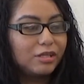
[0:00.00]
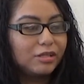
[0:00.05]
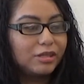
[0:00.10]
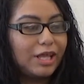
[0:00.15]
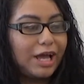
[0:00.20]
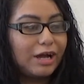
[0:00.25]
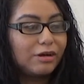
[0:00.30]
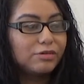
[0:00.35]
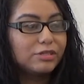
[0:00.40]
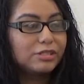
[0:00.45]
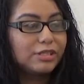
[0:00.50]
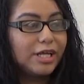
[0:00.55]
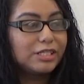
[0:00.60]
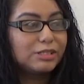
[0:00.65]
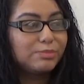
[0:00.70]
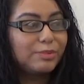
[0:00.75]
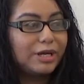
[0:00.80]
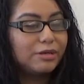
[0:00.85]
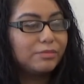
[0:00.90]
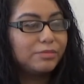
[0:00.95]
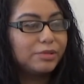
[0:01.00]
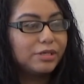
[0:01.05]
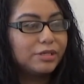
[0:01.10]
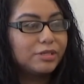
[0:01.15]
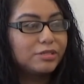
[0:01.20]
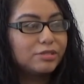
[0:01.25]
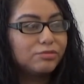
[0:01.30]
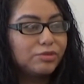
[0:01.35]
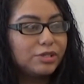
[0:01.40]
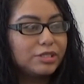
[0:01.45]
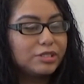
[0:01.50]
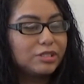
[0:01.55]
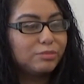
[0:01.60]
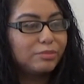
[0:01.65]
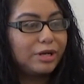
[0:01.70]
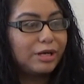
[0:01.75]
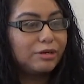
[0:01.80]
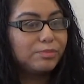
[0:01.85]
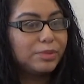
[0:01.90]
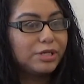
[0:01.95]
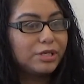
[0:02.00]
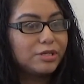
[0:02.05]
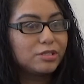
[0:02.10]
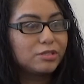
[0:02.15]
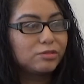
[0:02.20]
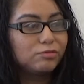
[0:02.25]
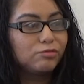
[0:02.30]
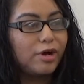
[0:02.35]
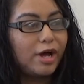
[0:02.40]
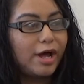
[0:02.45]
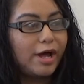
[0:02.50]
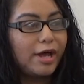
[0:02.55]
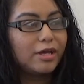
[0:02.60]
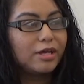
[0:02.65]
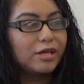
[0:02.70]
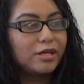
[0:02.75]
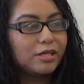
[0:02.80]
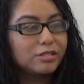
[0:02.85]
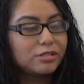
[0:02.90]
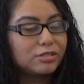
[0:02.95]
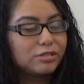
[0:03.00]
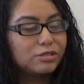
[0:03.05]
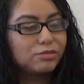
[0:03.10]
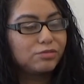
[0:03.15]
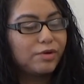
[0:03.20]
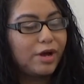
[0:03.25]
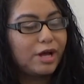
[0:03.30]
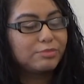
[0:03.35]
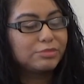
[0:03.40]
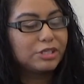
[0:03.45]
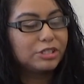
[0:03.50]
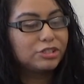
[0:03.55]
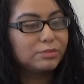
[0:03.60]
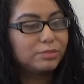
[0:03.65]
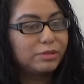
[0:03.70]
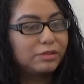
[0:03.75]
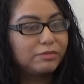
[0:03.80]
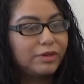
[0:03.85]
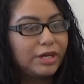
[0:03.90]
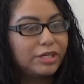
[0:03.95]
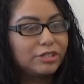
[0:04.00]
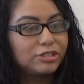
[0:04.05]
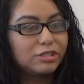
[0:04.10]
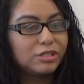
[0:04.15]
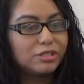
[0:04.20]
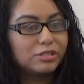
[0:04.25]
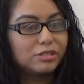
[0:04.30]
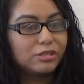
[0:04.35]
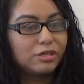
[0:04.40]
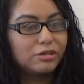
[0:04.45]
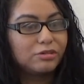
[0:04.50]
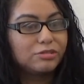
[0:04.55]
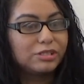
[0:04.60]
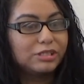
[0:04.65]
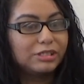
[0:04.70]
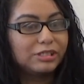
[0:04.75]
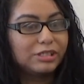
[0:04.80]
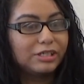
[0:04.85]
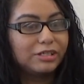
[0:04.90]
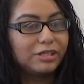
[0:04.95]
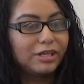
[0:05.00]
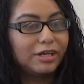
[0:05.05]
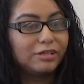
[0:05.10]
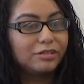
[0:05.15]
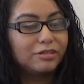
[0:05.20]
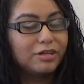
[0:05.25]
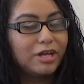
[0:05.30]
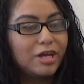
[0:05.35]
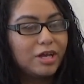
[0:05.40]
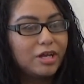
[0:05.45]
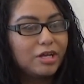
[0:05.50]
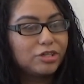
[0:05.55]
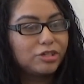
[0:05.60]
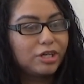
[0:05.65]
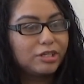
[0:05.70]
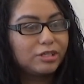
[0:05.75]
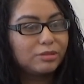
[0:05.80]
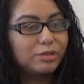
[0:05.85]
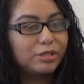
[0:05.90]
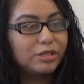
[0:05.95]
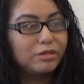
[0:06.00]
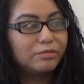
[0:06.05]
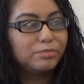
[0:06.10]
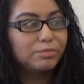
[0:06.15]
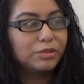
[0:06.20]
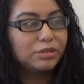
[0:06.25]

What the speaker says: that's my biggest reason, my biggest why as to why I'm such a perfectionist and OCD now, trying to be